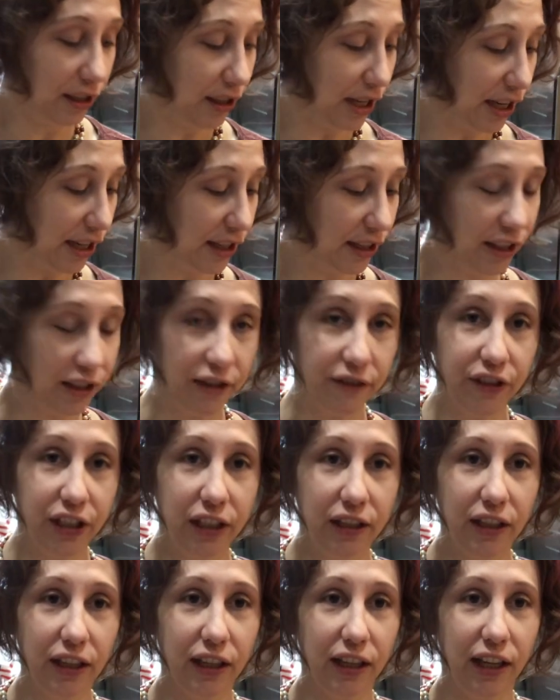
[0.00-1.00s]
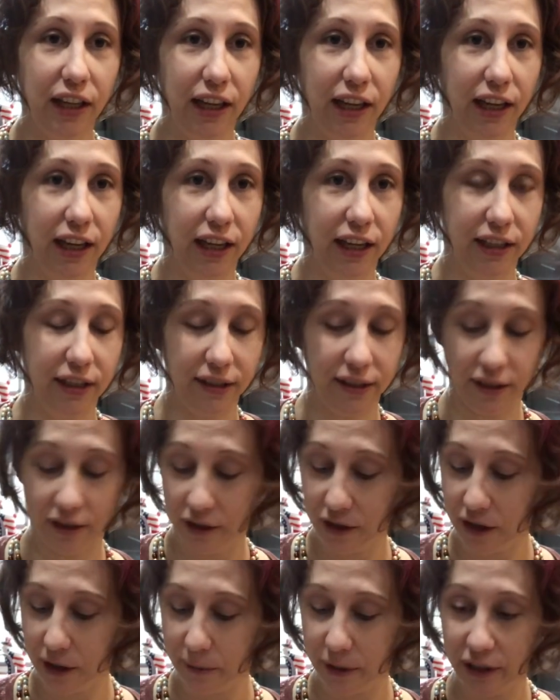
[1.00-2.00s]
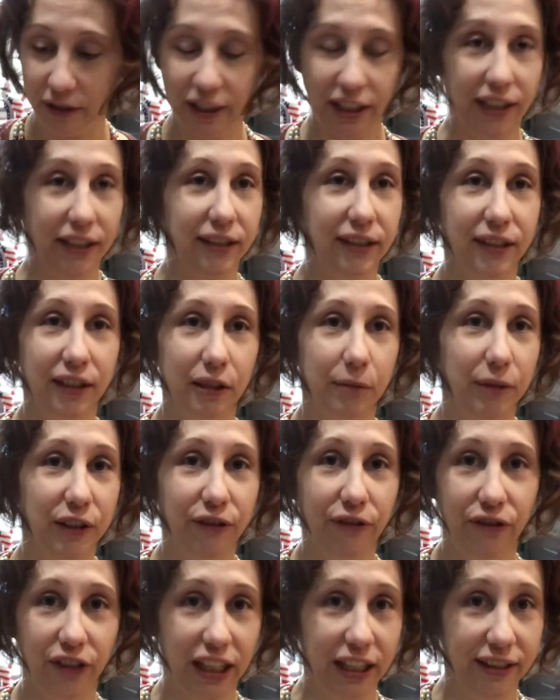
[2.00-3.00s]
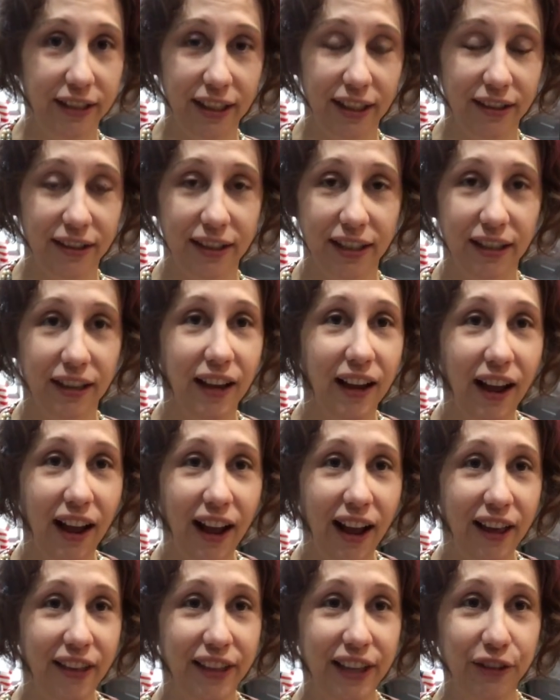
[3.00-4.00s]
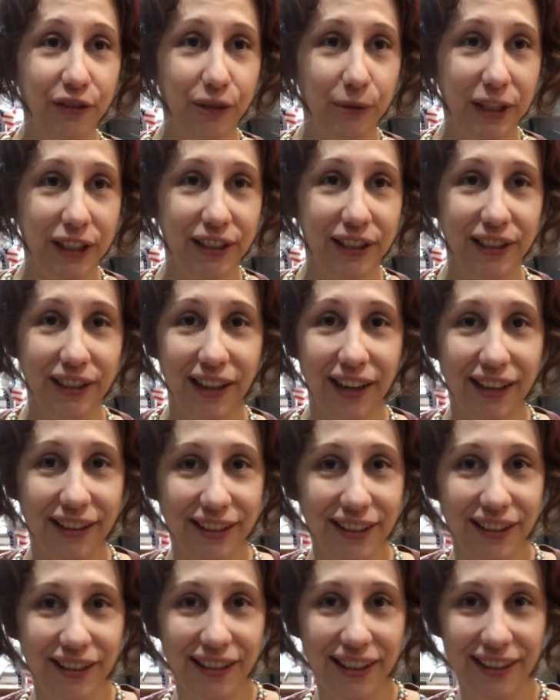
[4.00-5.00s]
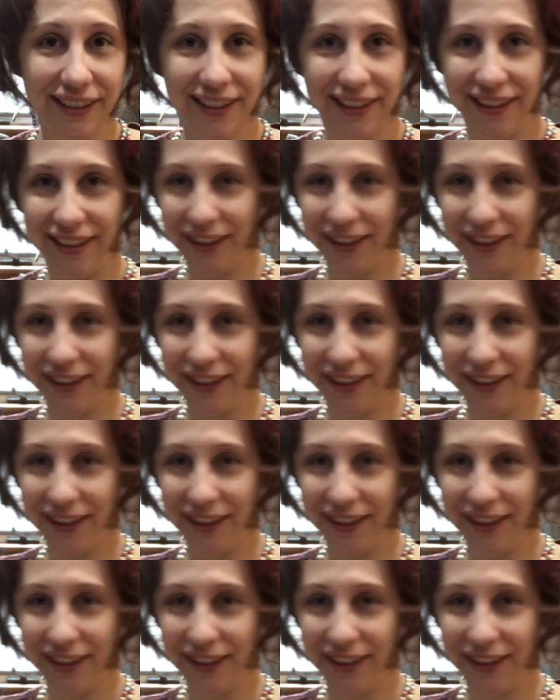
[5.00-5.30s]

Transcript: guy in the oven, and it's going to come out, and it's going to be fantastic. Thanks for watching. I'll see you guys in the